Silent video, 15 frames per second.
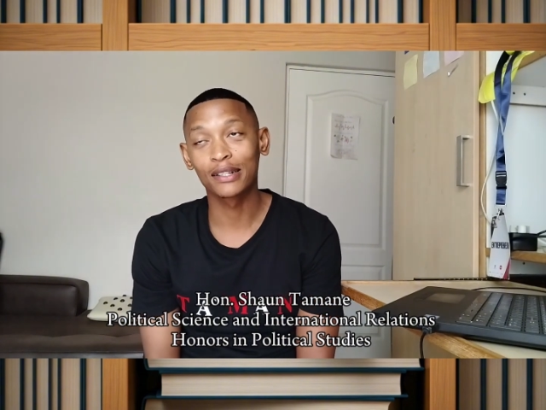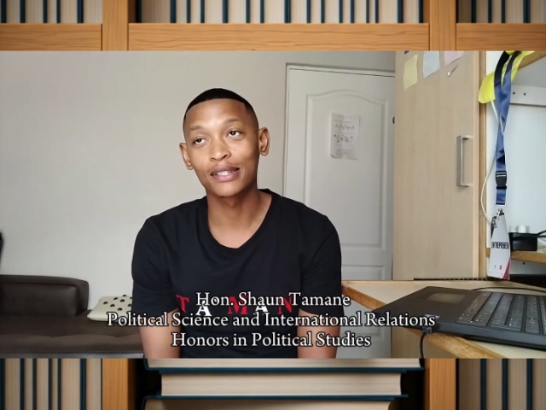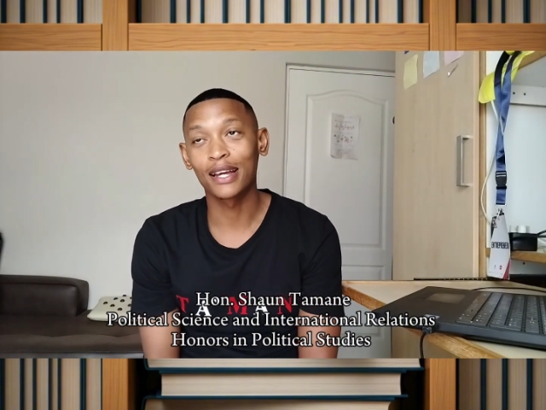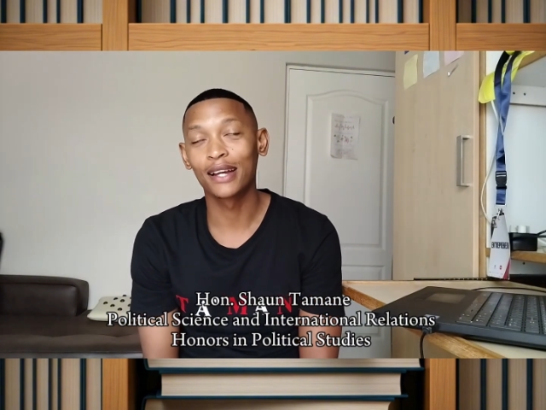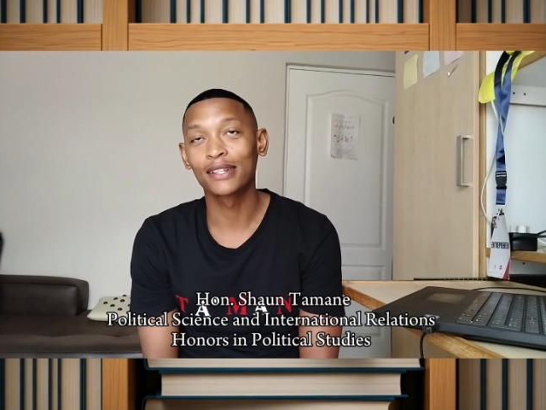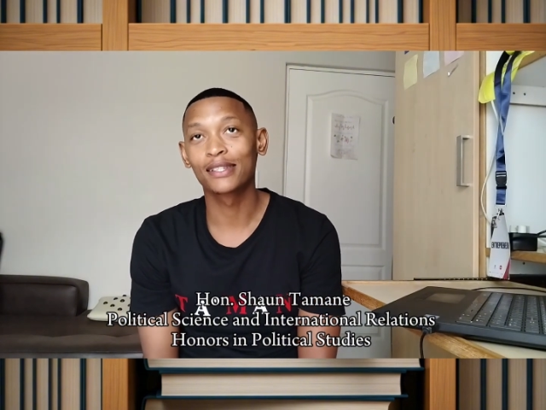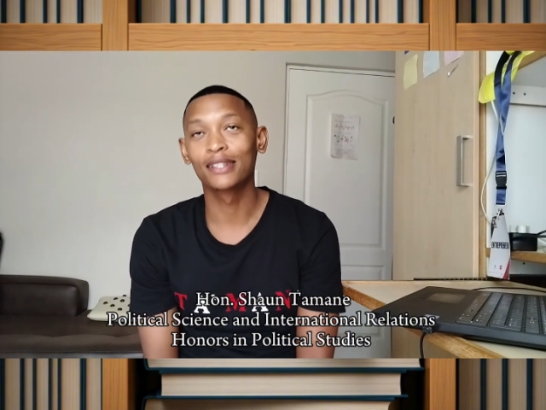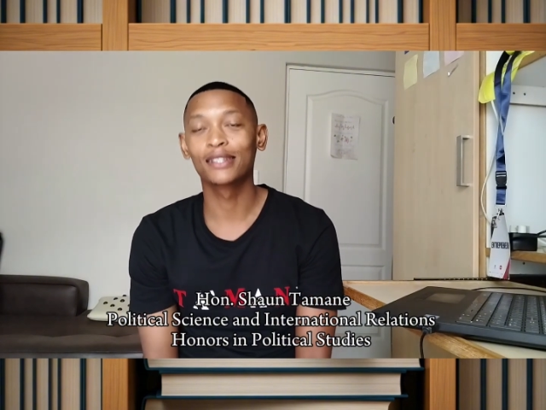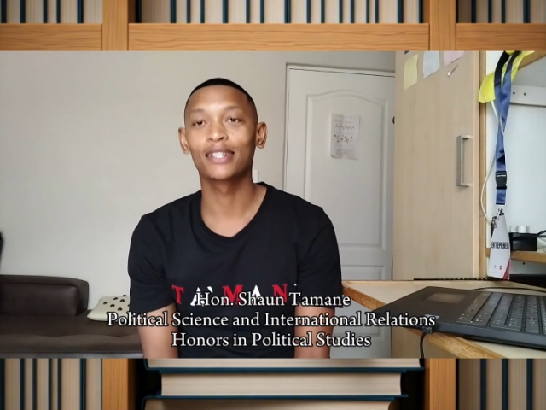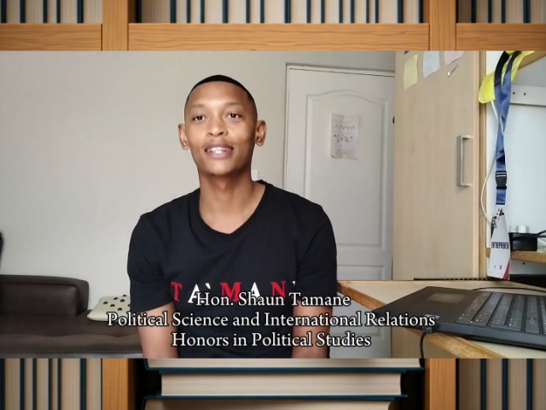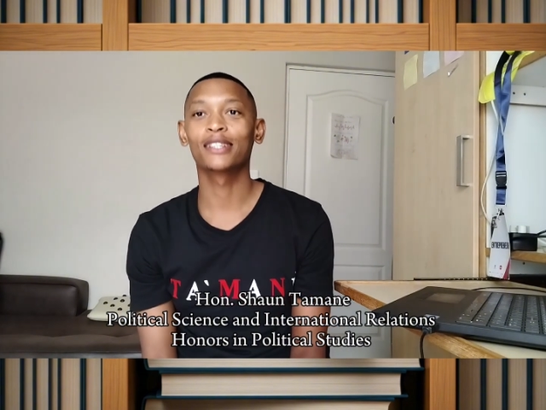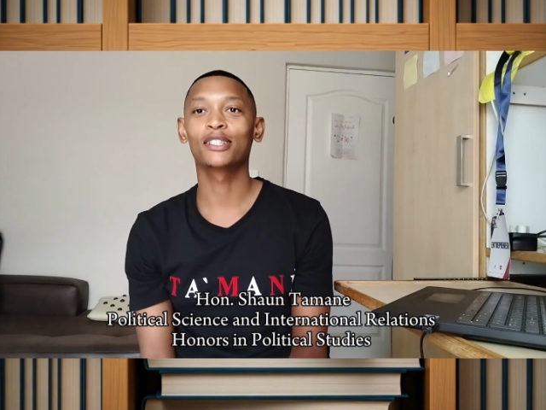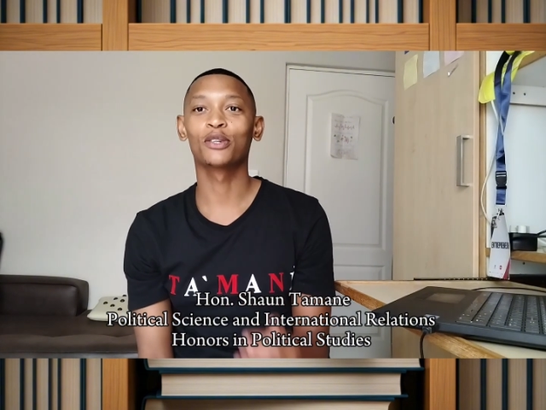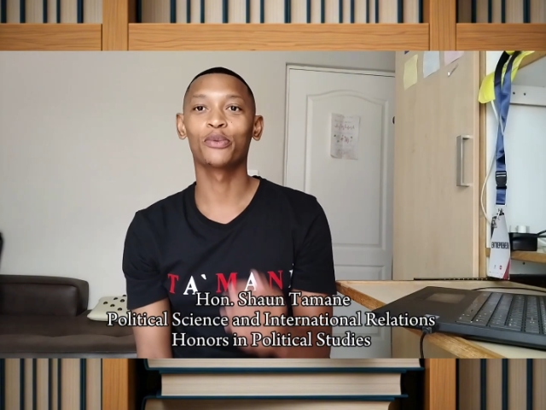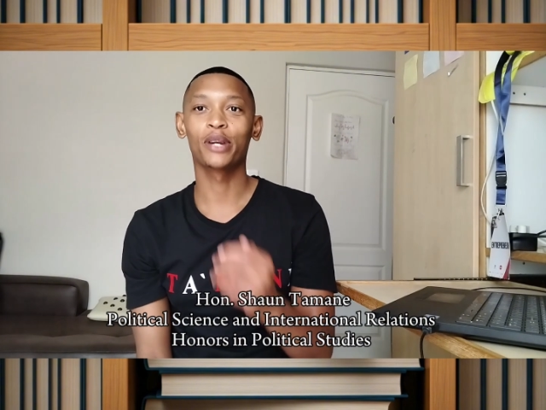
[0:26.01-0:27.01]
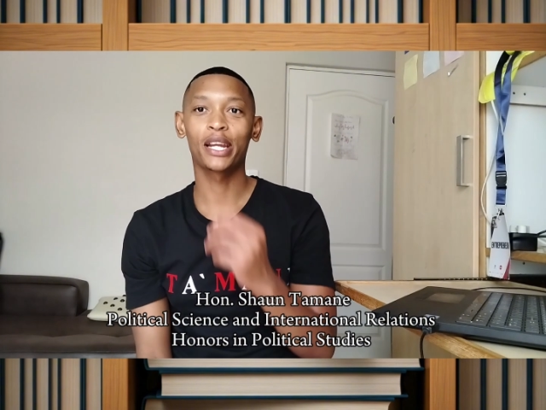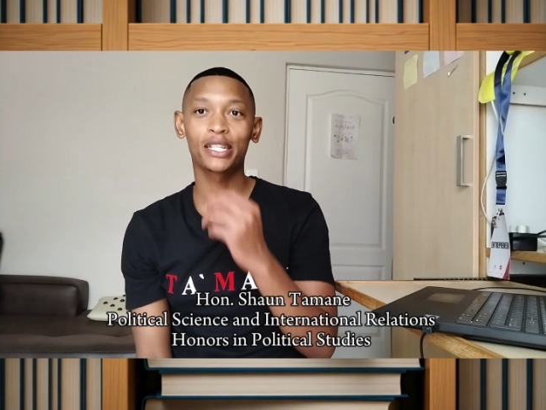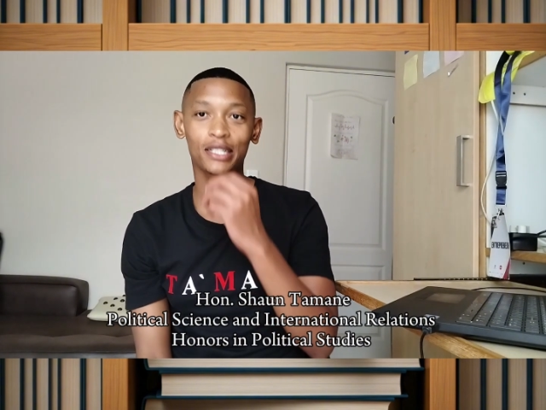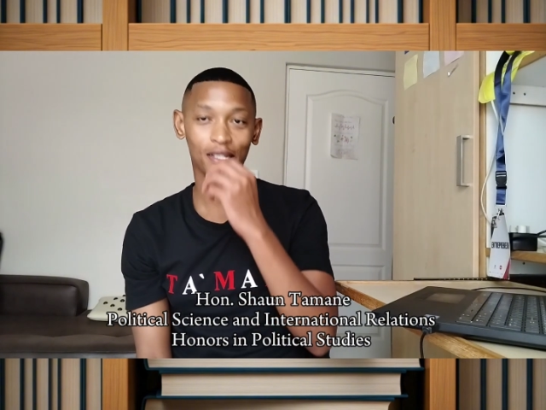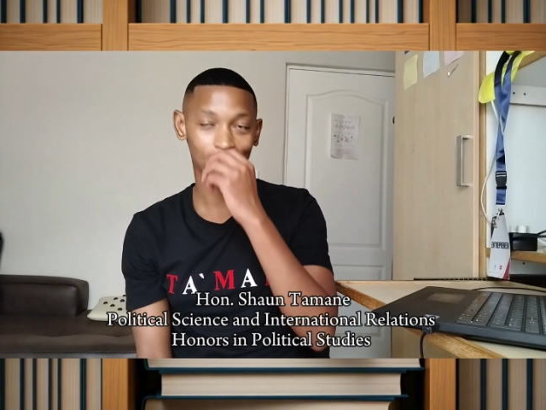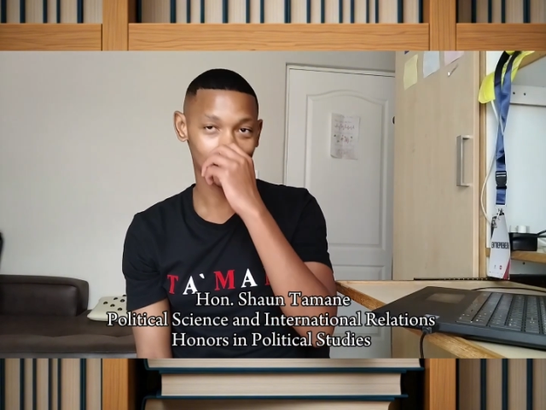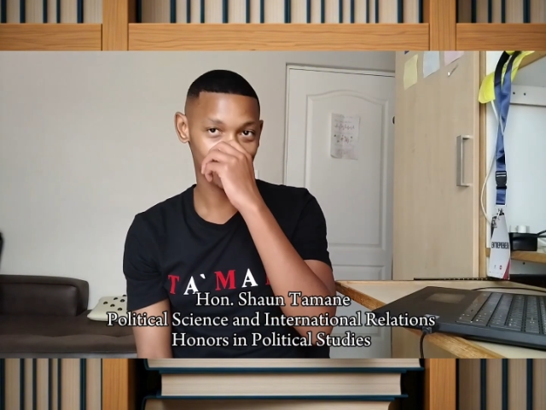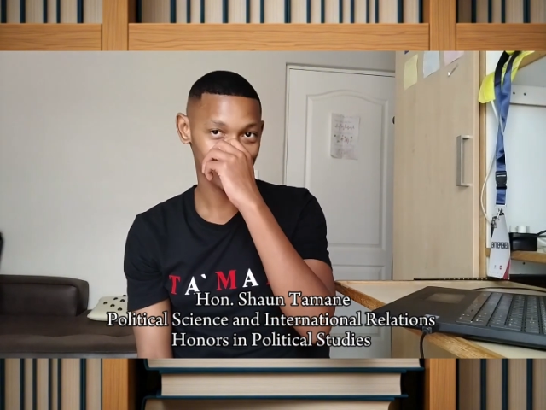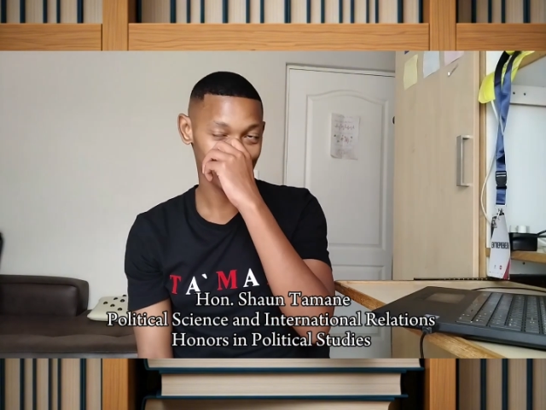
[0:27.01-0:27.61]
Science and International Relations,